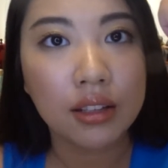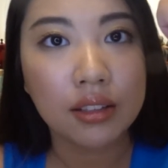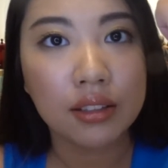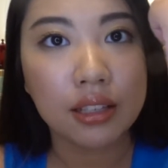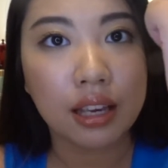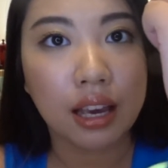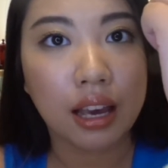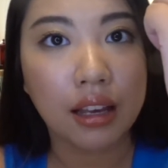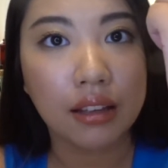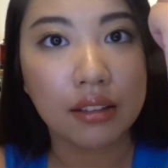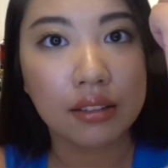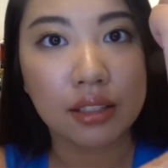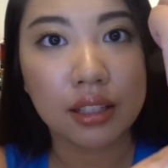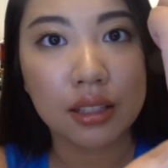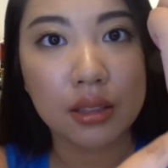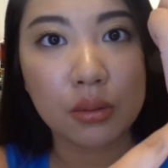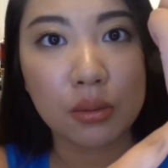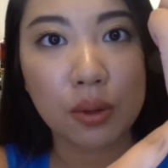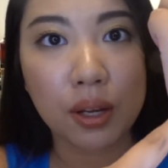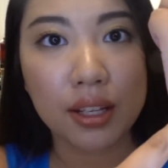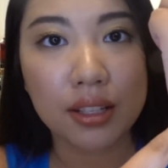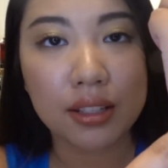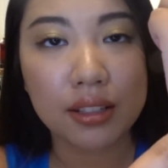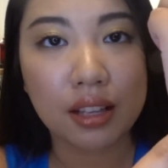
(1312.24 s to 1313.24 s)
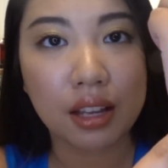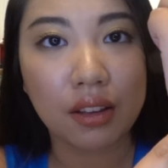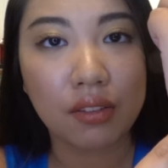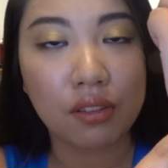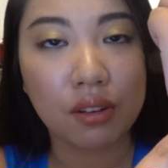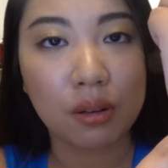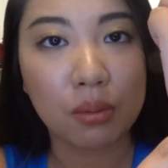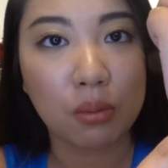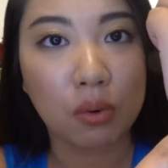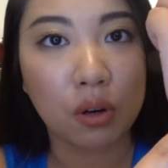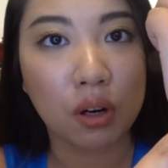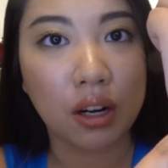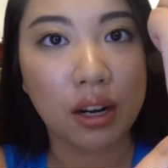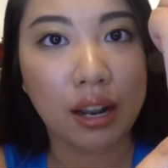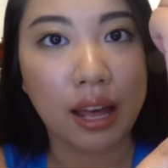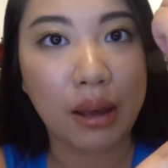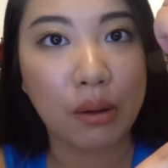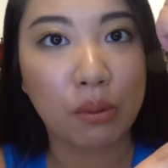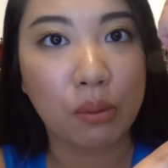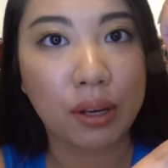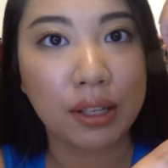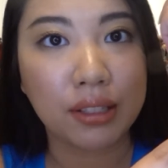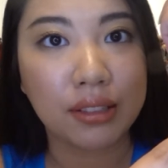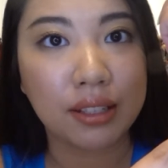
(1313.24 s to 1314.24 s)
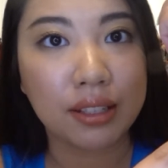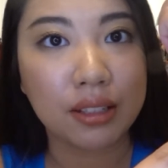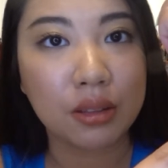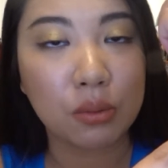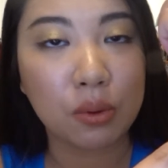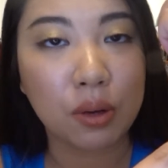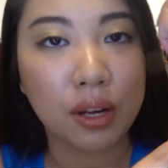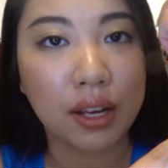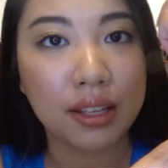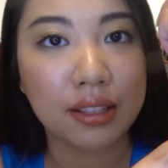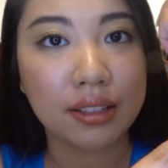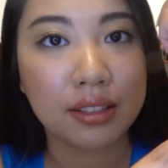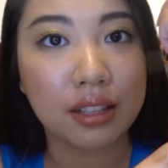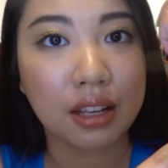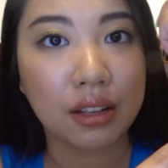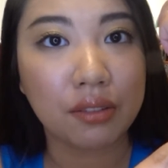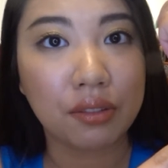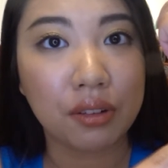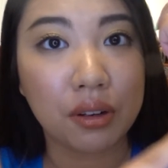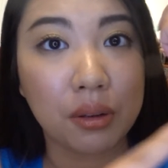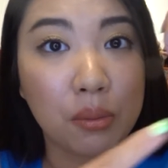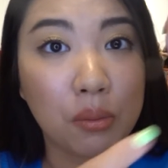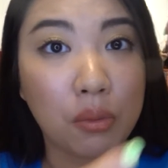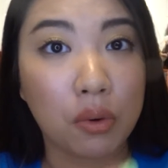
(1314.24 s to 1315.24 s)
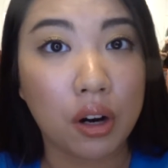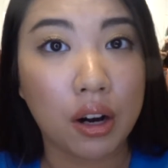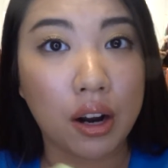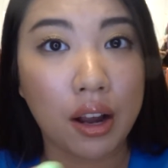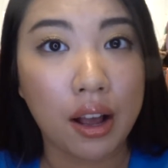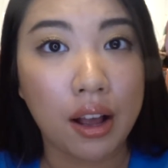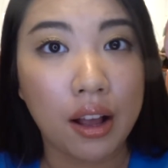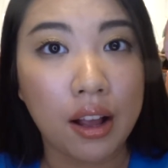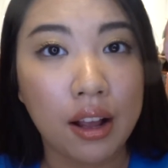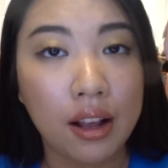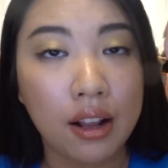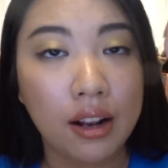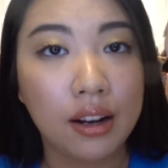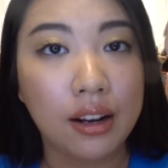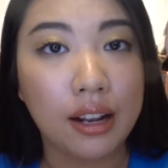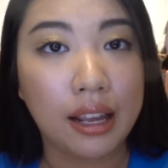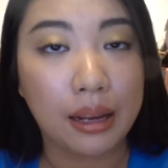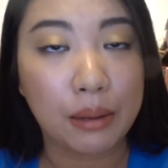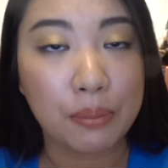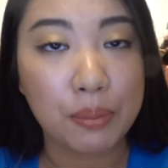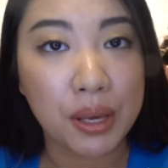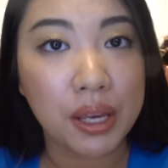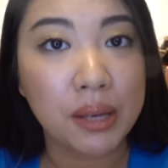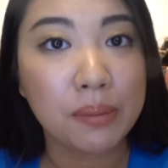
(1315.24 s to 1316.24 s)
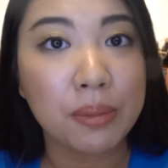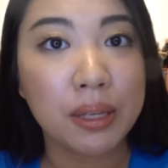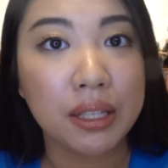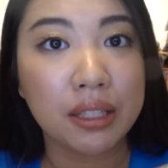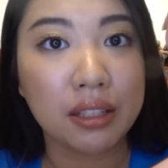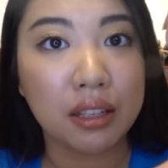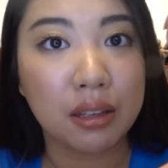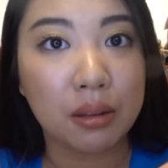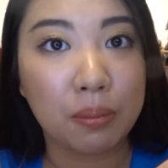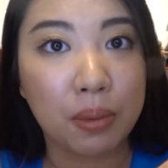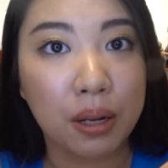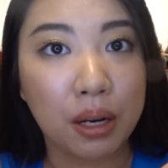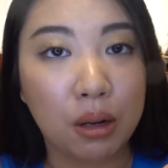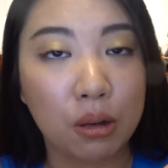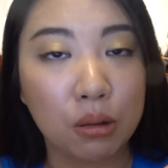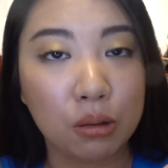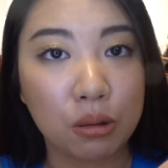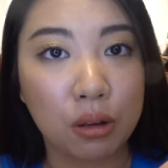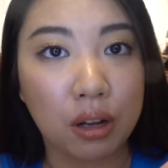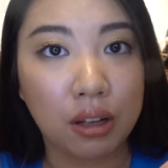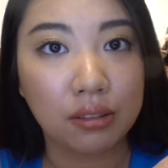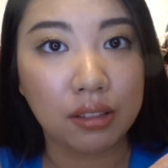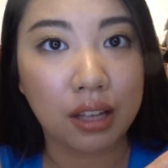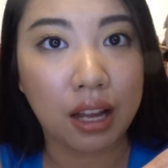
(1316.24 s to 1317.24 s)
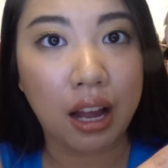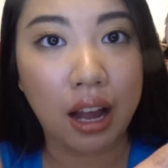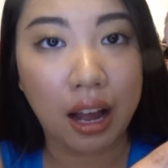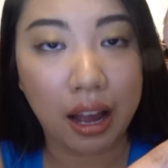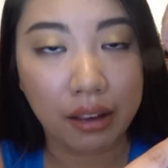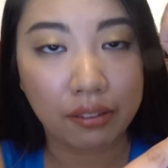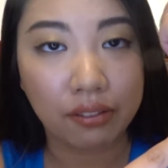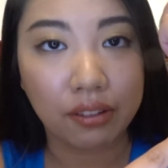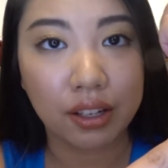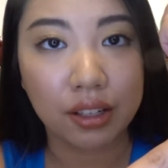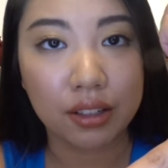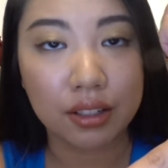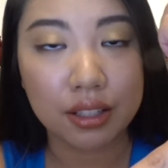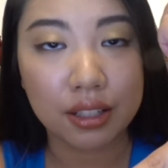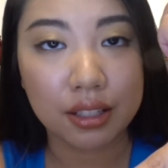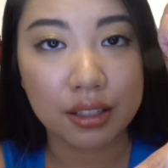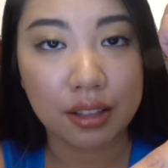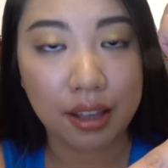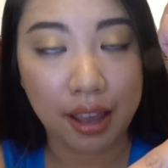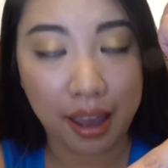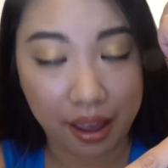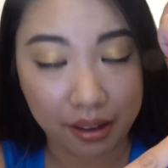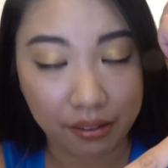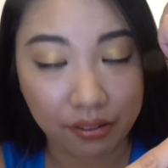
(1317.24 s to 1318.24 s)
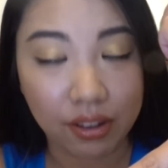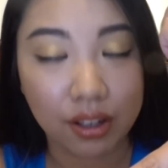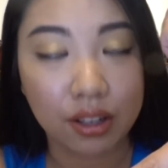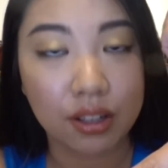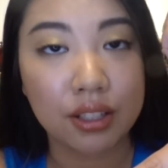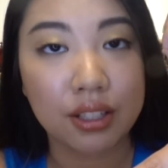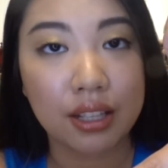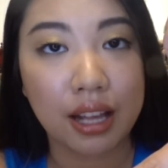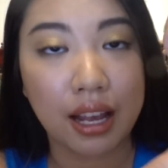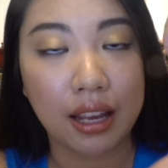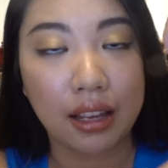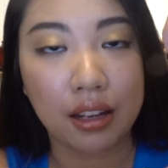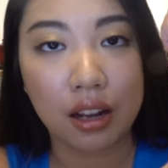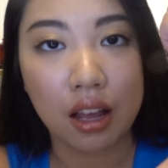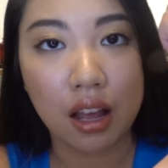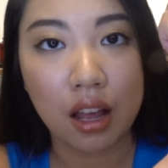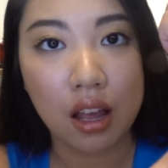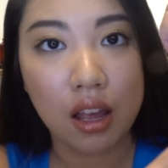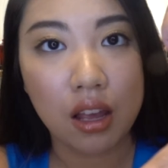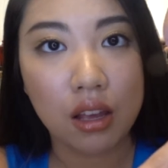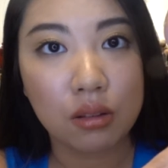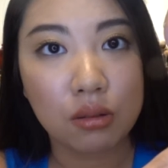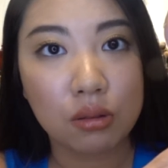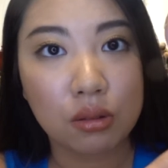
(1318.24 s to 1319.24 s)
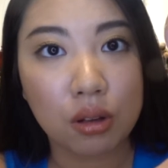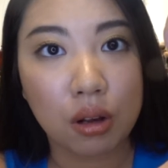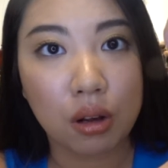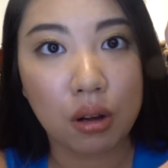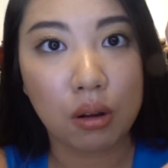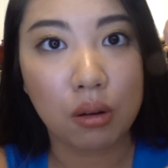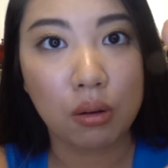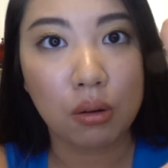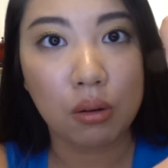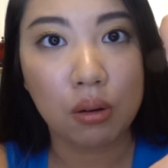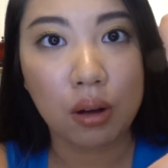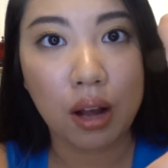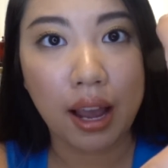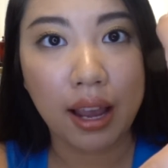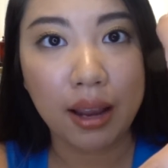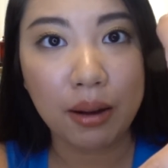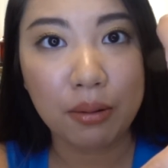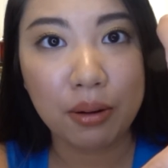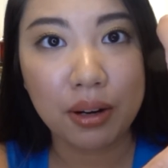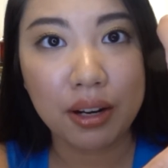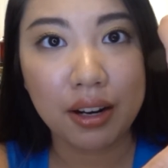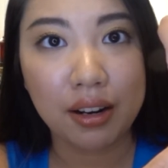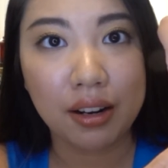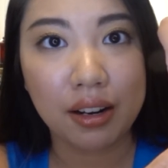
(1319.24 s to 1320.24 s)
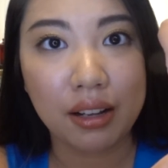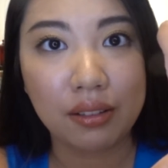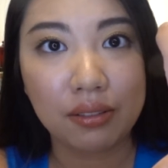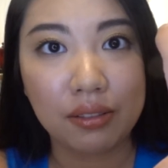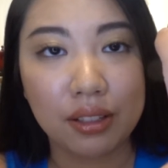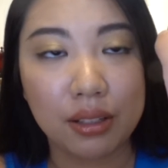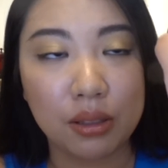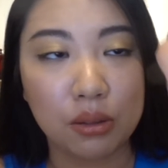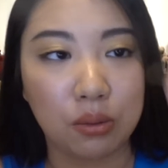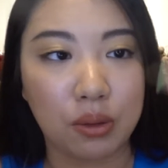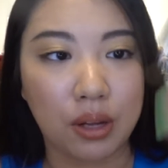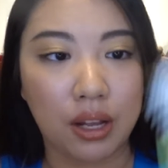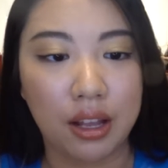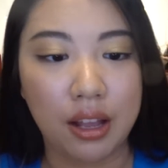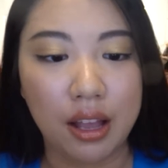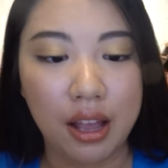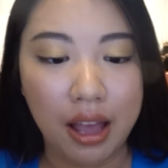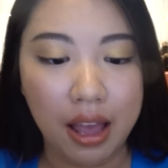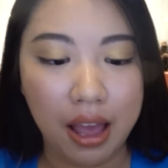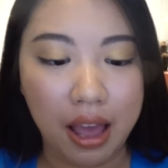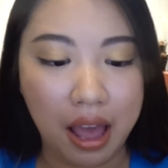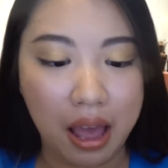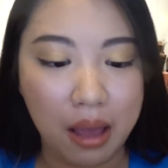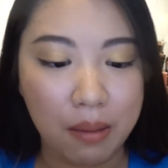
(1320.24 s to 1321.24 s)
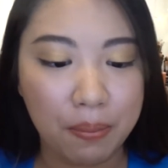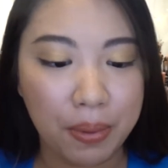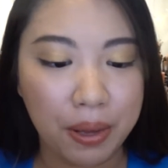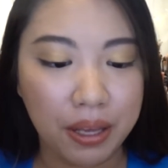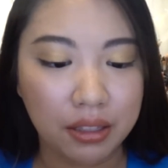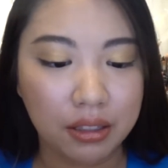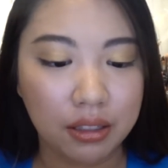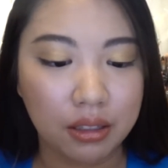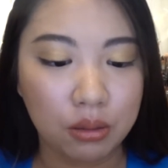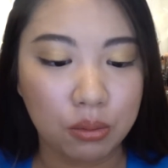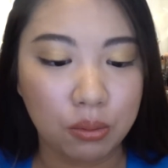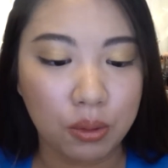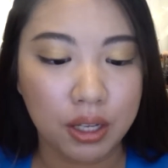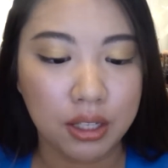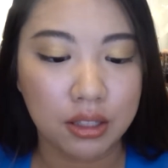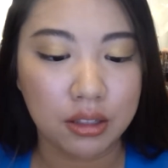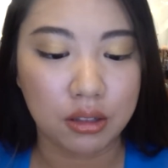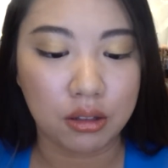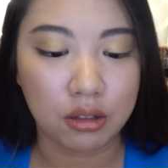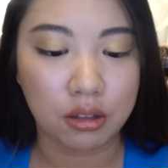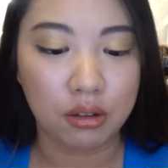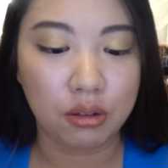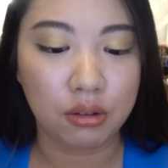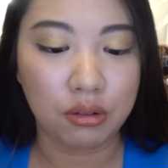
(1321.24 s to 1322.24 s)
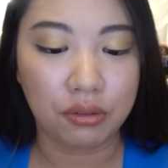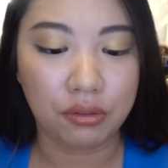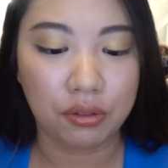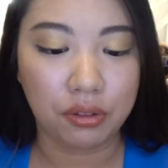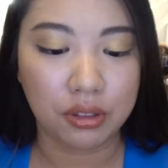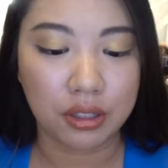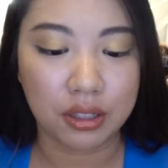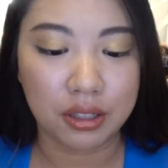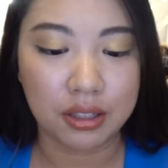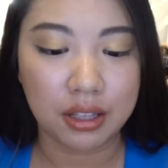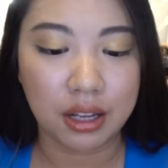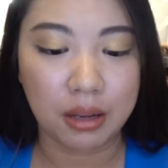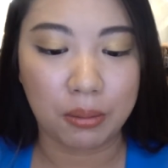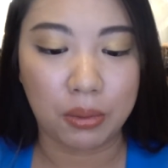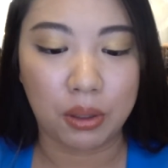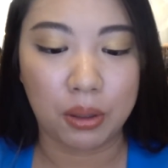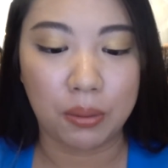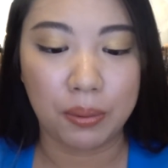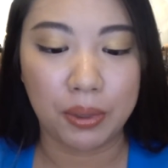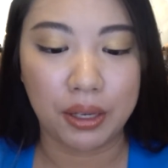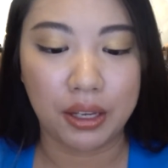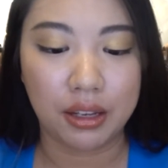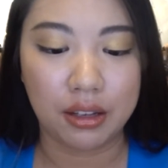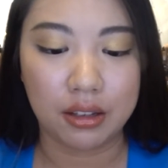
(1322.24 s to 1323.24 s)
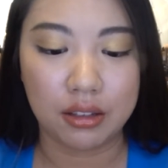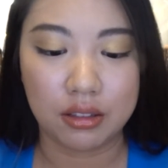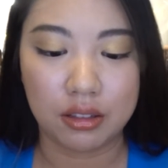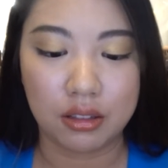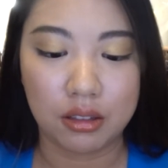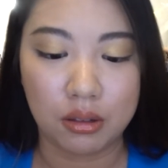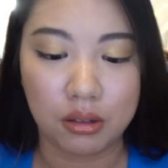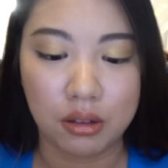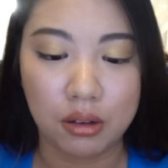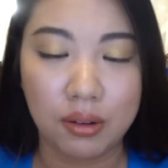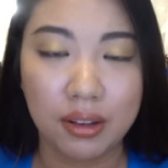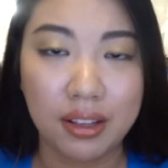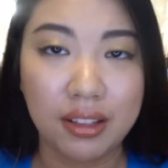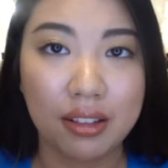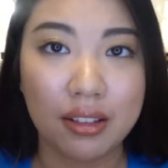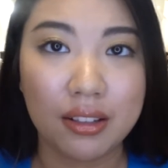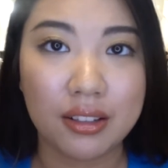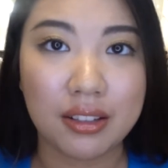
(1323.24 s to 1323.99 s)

Yeah, this one is definitely more lightweight. This one is definitely more like pigmented but also on the heavier heavier side so i really love this one i bet this one is new for the summer because you know in the